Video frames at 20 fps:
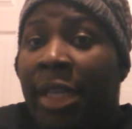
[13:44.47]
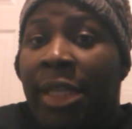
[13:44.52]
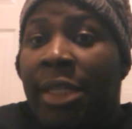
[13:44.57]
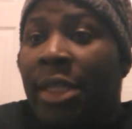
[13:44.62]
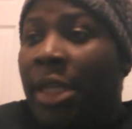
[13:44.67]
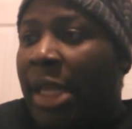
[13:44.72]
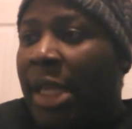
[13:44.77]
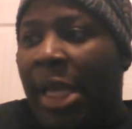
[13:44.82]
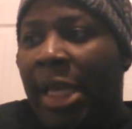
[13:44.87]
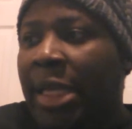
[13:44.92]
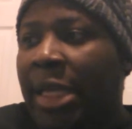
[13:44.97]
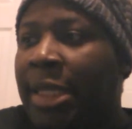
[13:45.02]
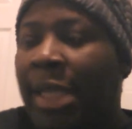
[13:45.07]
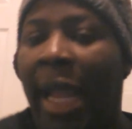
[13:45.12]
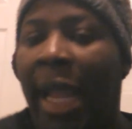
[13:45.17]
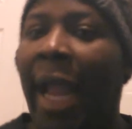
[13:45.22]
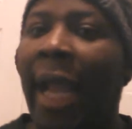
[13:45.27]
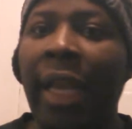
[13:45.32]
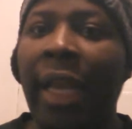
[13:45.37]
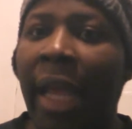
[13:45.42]
He's
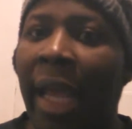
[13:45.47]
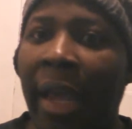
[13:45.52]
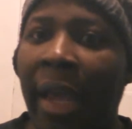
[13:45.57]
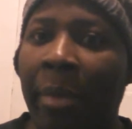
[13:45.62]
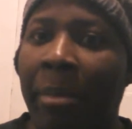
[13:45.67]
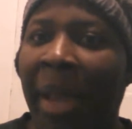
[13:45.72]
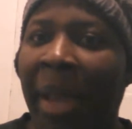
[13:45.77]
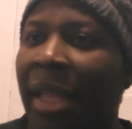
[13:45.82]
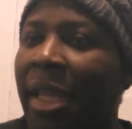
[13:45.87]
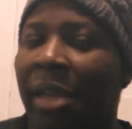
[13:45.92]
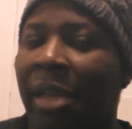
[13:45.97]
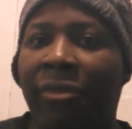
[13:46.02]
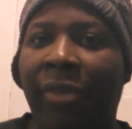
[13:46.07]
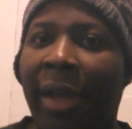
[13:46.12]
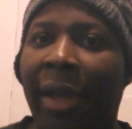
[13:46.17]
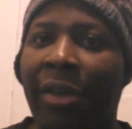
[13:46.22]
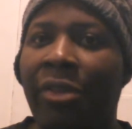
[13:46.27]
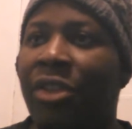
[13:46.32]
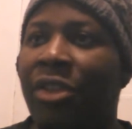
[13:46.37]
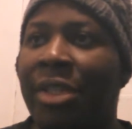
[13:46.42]
a hand-to-hand melee
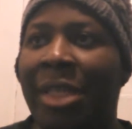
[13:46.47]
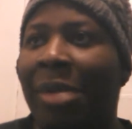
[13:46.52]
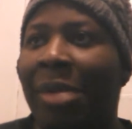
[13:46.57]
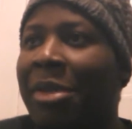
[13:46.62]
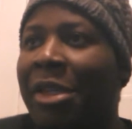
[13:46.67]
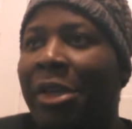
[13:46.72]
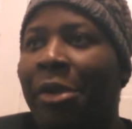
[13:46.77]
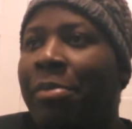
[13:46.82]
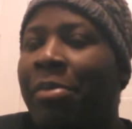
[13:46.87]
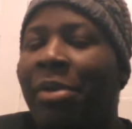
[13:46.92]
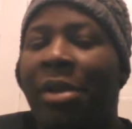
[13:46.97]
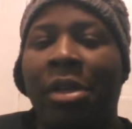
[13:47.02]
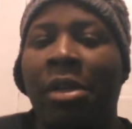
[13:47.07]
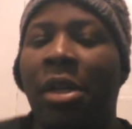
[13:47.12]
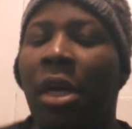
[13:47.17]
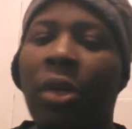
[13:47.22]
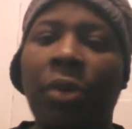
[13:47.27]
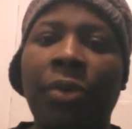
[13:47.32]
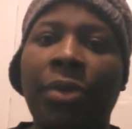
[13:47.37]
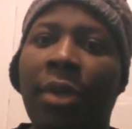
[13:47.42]
fighter, just out there putting
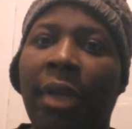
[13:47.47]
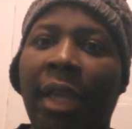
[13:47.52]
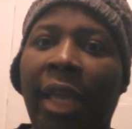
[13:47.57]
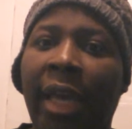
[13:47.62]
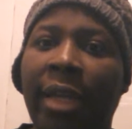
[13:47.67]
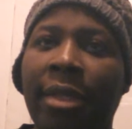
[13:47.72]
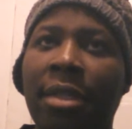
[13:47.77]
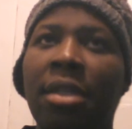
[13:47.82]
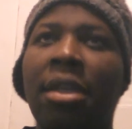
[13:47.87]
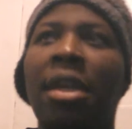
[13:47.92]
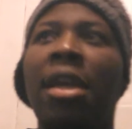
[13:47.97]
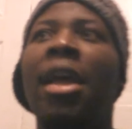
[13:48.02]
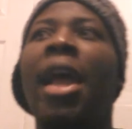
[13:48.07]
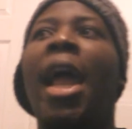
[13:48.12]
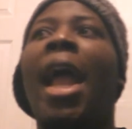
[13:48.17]
knuckles on cats.